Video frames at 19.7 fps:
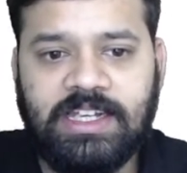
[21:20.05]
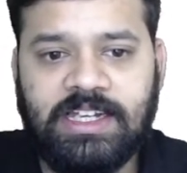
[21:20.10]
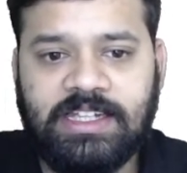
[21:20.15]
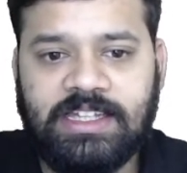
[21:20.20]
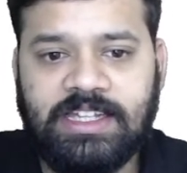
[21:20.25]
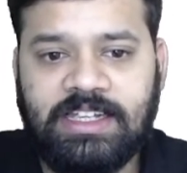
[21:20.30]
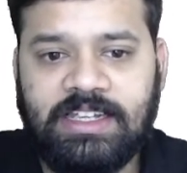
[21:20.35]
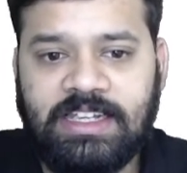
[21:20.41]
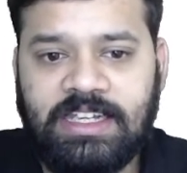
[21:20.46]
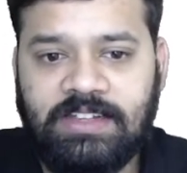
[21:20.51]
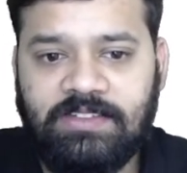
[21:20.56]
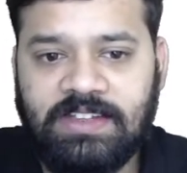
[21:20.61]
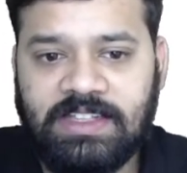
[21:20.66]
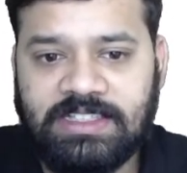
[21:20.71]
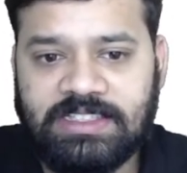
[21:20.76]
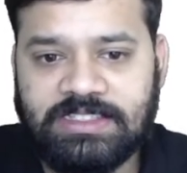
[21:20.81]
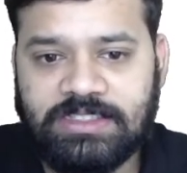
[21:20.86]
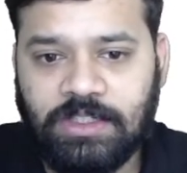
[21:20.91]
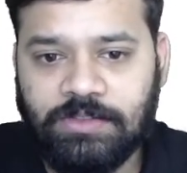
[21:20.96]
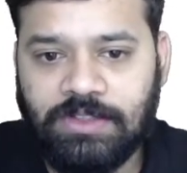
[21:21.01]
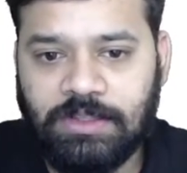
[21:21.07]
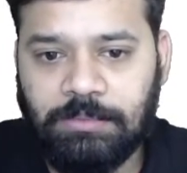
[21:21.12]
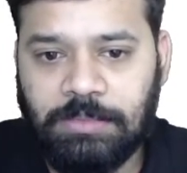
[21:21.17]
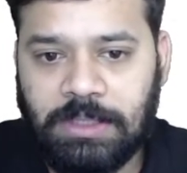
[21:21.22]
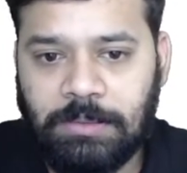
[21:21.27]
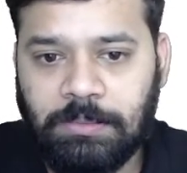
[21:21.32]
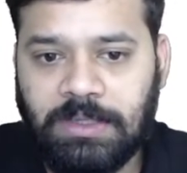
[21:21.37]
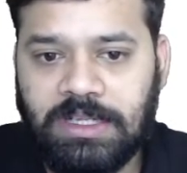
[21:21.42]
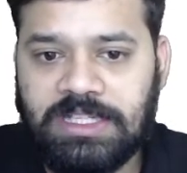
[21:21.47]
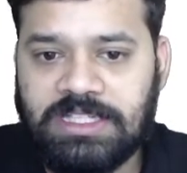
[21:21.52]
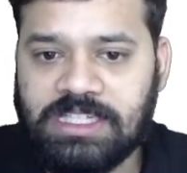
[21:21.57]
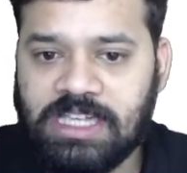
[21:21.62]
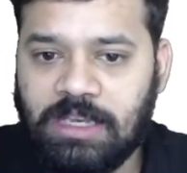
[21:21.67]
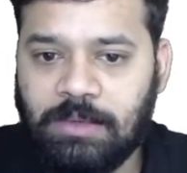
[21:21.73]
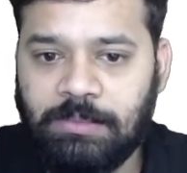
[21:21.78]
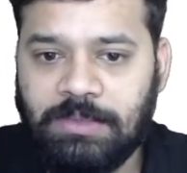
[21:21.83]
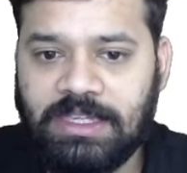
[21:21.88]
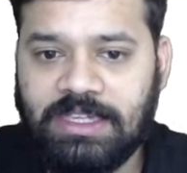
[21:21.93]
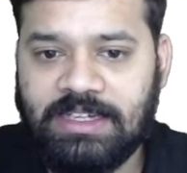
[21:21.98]
The grievances of the people shall
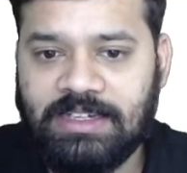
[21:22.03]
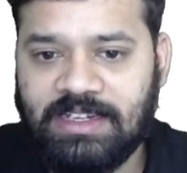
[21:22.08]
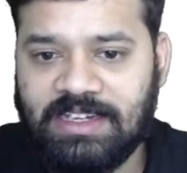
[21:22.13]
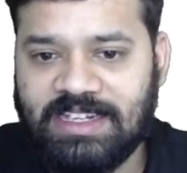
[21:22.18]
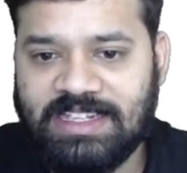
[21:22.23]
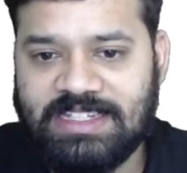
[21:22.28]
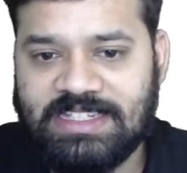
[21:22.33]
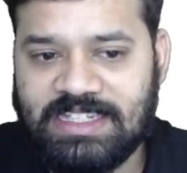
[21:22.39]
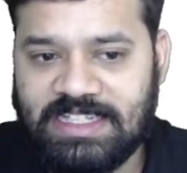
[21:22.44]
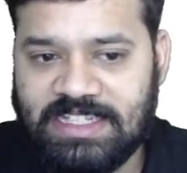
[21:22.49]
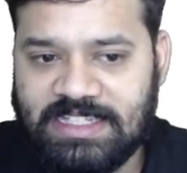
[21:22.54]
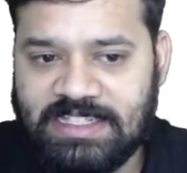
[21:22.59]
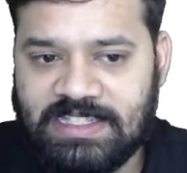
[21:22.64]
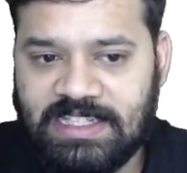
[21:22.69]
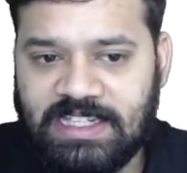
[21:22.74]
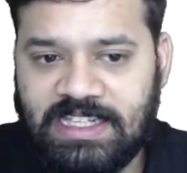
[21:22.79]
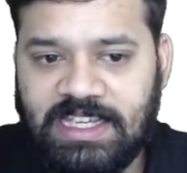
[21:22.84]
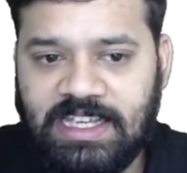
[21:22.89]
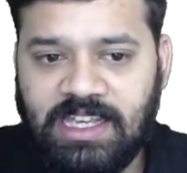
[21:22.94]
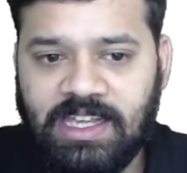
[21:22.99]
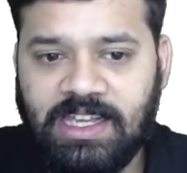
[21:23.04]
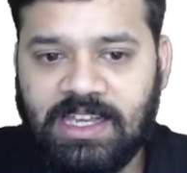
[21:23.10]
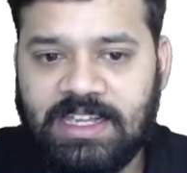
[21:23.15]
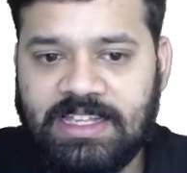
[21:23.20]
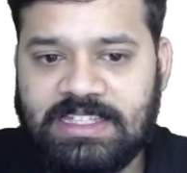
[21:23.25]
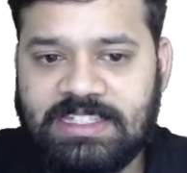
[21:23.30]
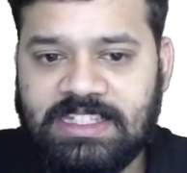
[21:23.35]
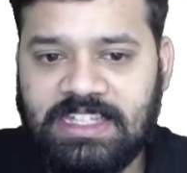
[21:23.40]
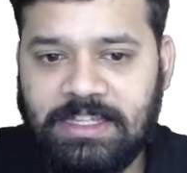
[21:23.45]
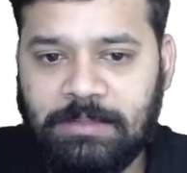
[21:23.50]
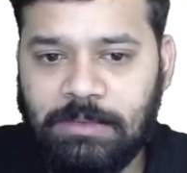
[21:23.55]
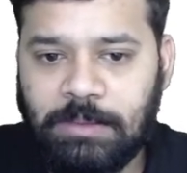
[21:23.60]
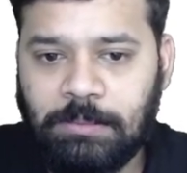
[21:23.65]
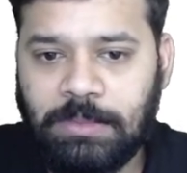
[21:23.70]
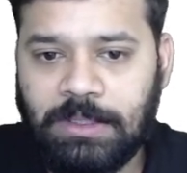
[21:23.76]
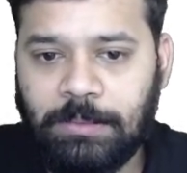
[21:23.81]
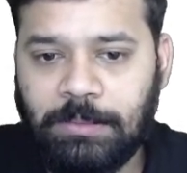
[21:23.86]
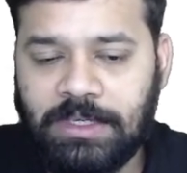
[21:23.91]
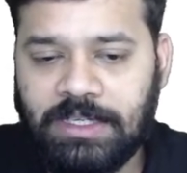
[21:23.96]
be redressed easily. Scheme
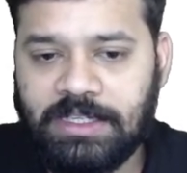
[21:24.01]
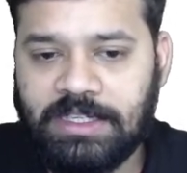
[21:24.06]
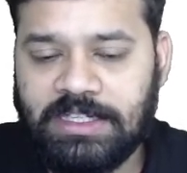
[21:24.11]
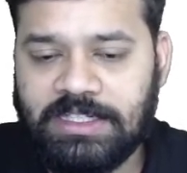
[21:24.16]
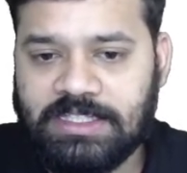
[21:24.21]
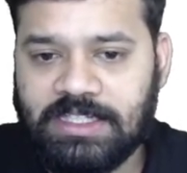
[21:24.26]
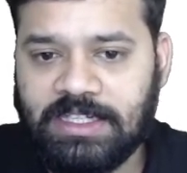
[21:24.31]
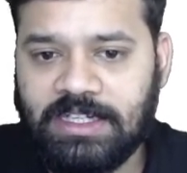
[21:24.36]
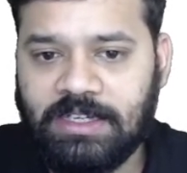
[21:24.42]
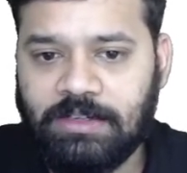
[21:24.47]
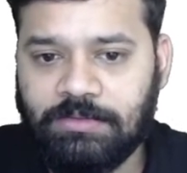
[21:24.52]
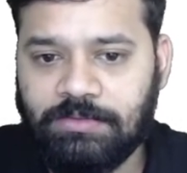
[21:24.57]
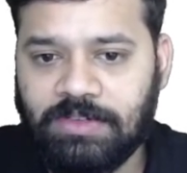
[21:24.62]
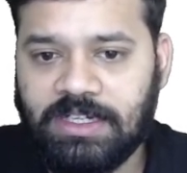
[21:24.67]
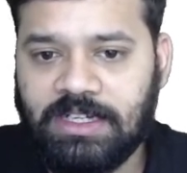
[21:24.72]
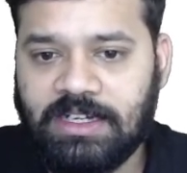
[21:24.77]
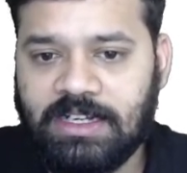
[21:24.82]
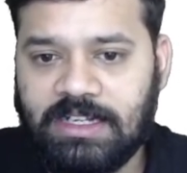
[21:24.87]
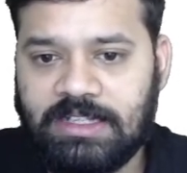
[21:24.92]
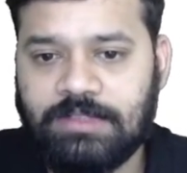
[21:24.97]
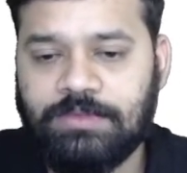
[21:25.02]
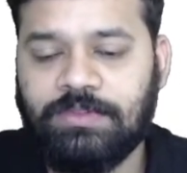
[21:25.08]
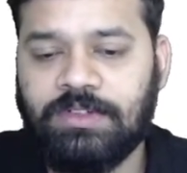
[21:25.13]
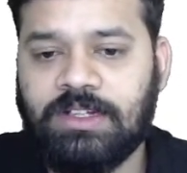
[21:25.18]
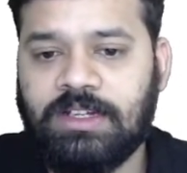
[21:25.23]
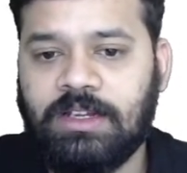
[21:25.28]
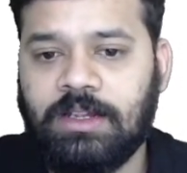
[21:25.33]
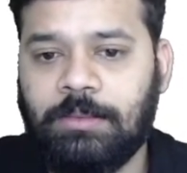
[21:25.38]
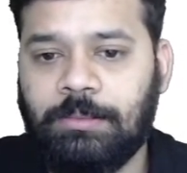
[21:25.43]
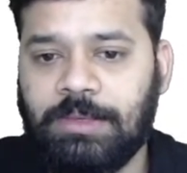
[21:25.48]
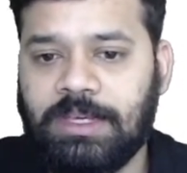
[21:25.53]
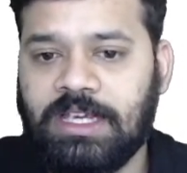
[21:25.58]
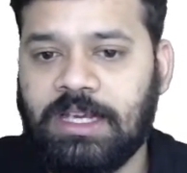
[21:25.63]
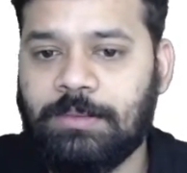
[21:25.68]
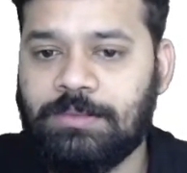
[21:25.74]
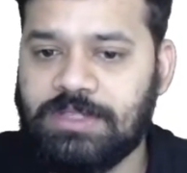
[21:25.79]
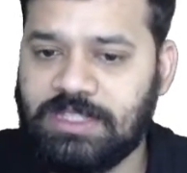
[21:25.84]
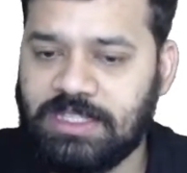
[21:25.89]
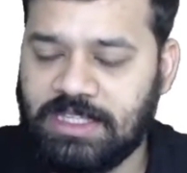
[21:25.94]
implementation and fund transfer
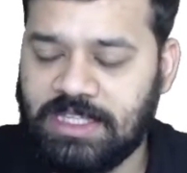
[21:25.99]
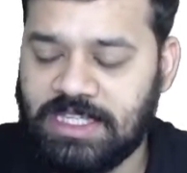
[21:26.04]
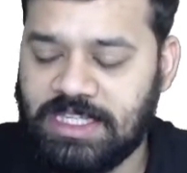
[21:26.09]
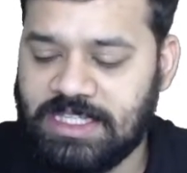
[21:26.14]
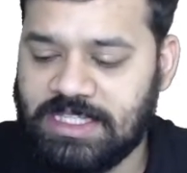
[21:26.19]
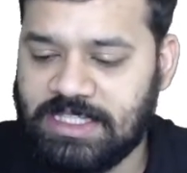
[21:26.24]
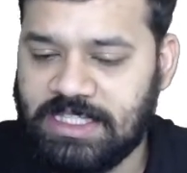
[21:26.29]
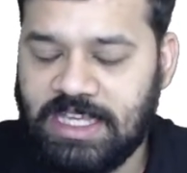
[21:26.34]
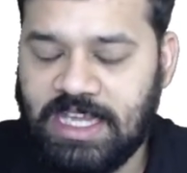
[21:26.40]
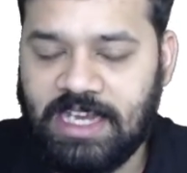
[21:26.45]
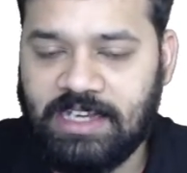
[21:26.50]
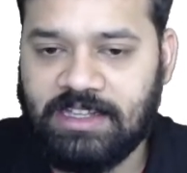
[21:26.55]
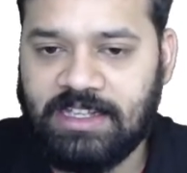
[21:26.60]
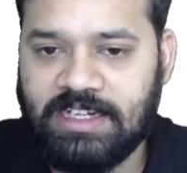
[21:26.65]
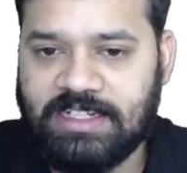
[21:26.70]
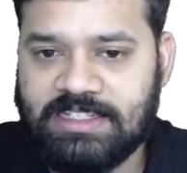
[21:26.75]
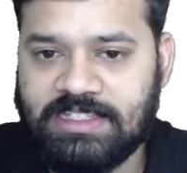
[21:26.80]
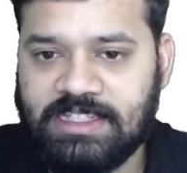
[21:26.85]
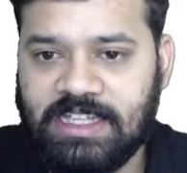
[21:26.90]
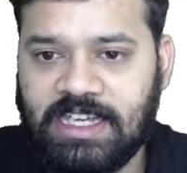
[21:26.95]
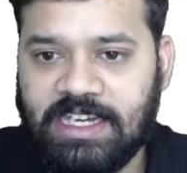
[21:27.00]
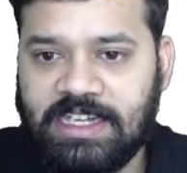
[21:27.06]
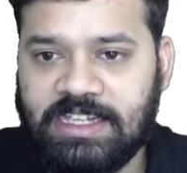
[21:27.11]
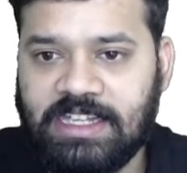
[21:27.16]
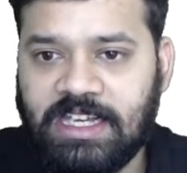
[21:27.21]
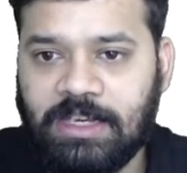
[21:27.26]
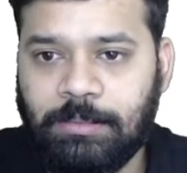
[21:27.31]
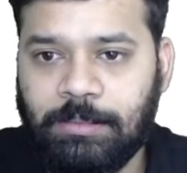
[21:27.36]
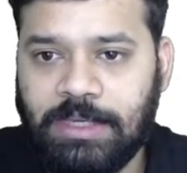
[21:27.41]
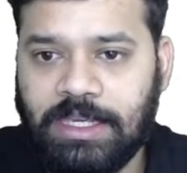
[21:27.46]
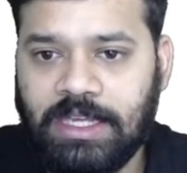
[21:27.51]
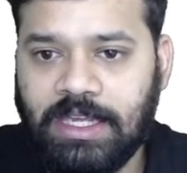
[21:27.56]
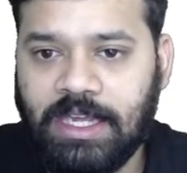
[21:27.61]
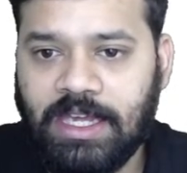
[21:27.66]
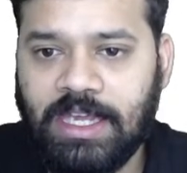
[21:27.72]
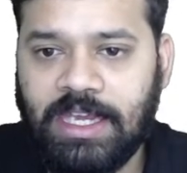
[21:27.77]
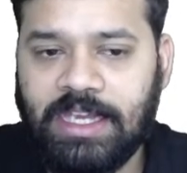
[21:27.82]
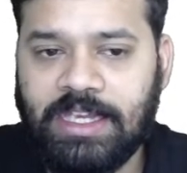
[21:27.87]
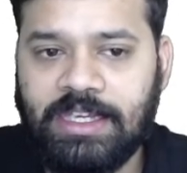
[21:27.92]
becomes easy, and that's the idea
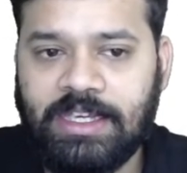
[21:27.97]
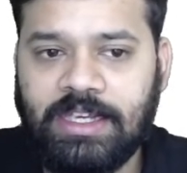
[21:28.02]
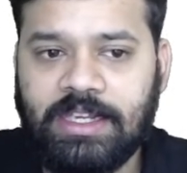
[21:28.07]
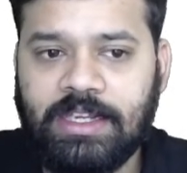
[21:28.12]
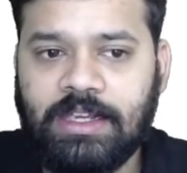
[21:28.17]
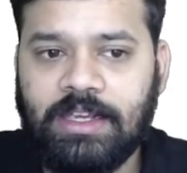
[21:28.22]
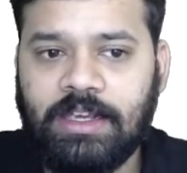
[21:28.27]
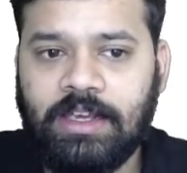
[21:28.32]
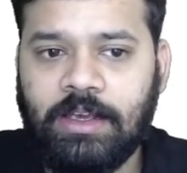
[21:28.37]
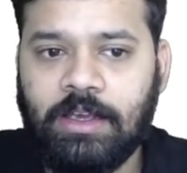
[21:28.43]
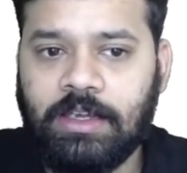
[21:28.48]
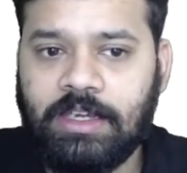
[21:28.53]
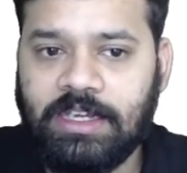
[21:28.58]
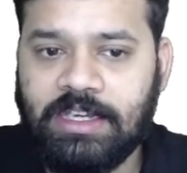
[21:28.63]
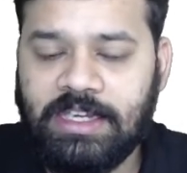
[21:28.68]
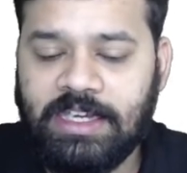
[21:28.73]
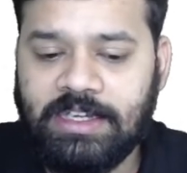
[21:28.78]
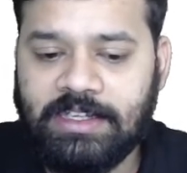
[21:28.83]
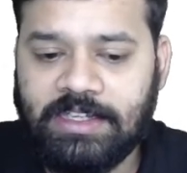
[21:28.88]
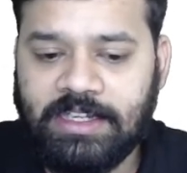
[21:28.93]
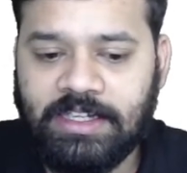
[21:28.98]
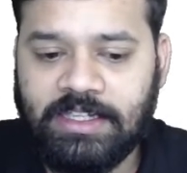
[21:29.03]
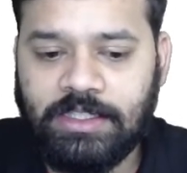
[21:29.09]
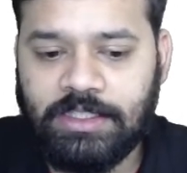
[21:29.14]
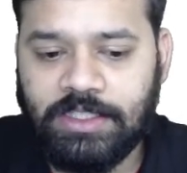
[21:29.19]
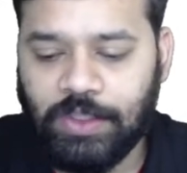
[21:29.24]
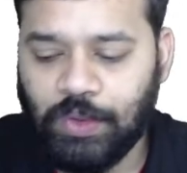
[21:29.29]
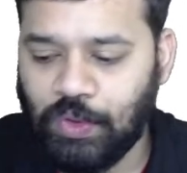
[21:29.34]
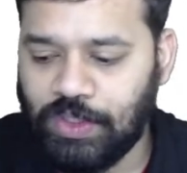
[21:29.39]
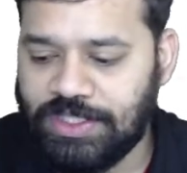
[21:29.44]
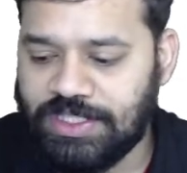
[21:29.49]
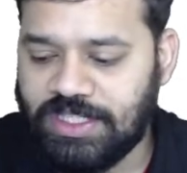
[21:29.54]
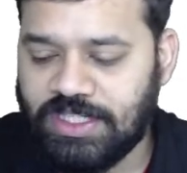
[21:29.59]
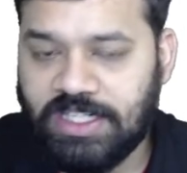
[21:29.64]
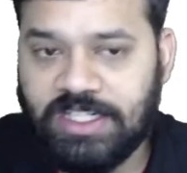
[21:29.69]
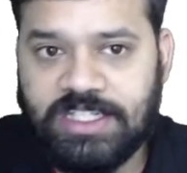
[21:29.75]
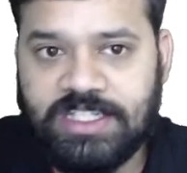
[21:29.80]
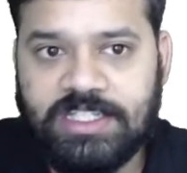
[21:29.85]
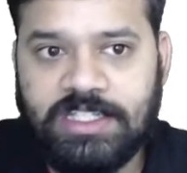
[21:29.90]
behind creating new
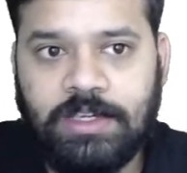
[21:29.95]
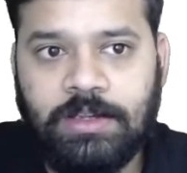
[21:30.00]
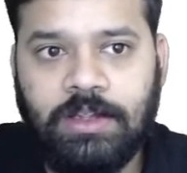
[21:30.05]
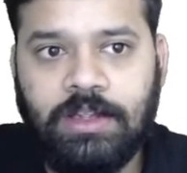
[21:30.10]
districts.